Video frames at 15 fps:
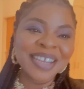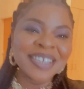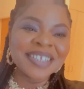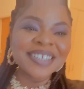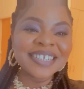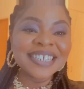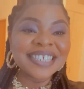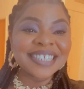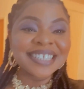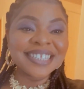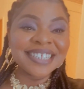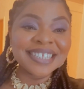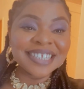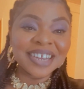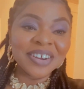So this is
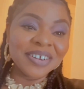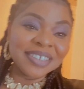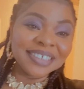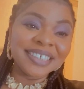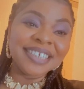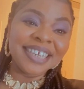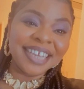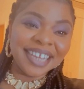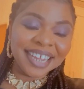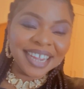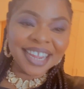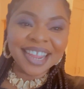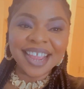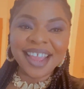the second day,